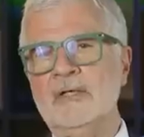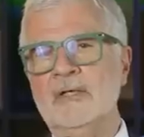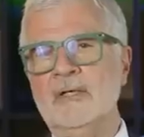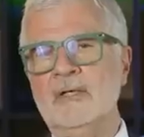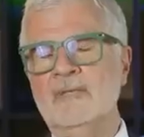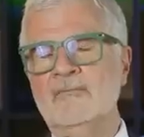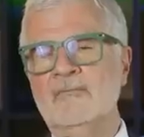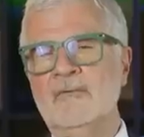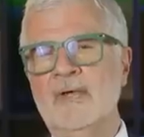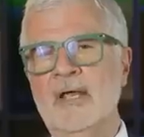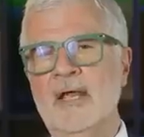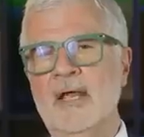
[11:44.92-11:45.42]

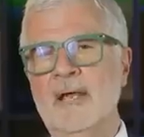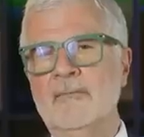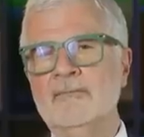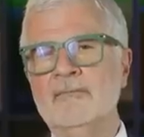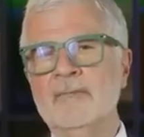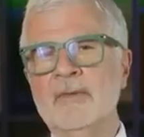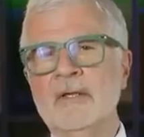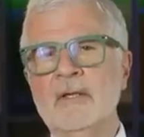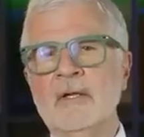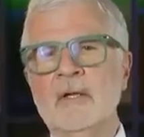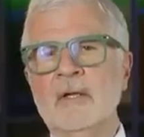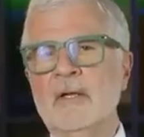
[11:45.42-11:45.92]

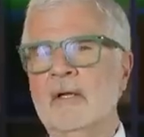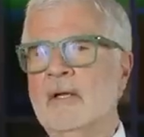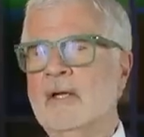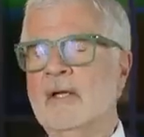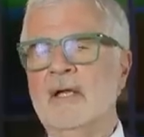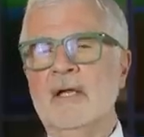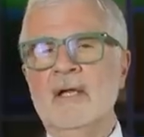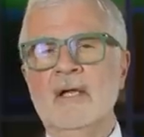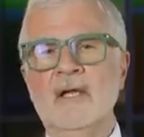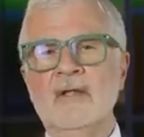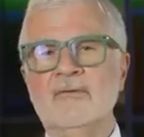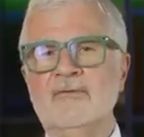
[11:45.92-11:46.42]
TV?
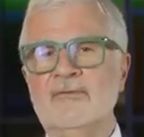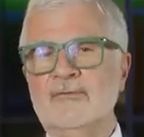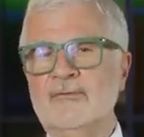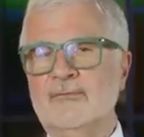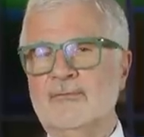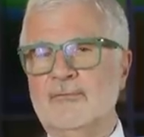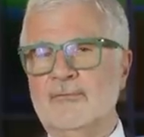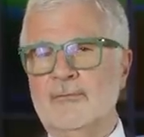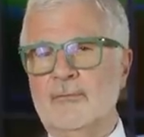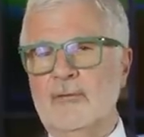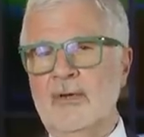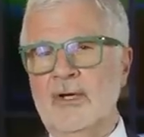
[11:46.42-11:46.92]
It's
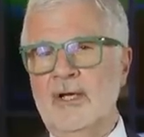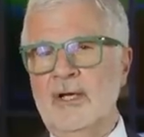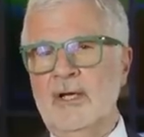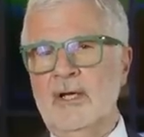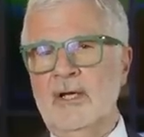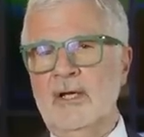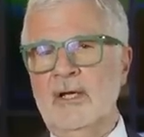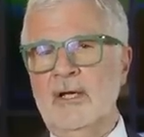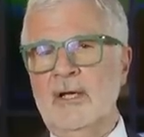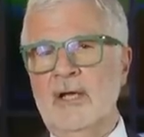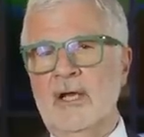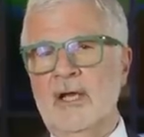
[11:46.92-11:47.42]

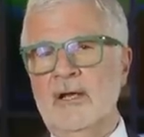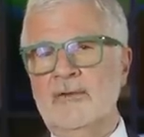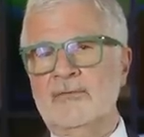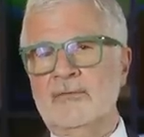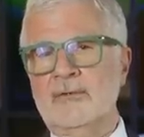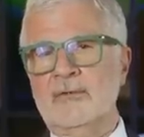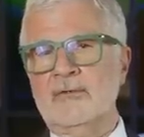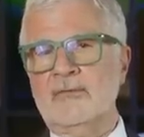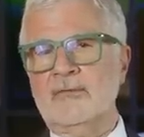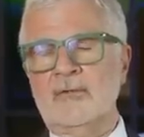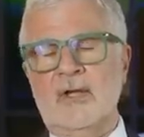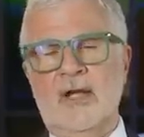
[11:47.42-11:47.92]
free
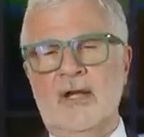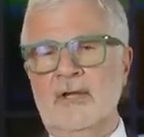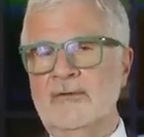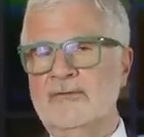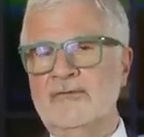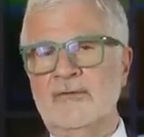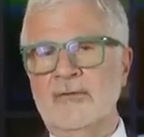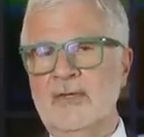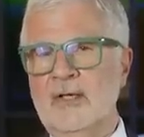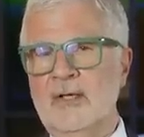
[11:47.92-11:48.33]
exercise.